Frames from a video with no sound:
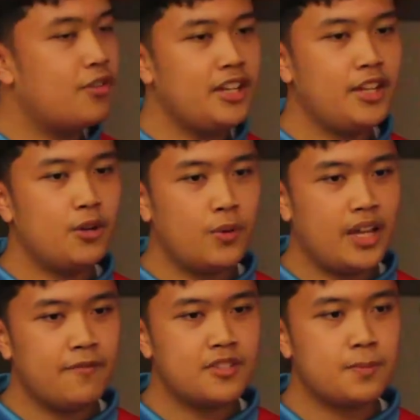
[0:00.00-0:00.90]
radio
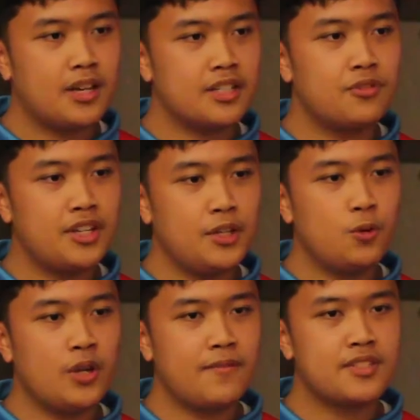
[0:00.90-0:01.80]
waves because
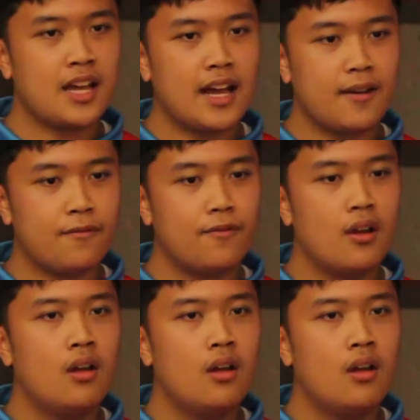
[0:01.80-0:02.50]
radio waves have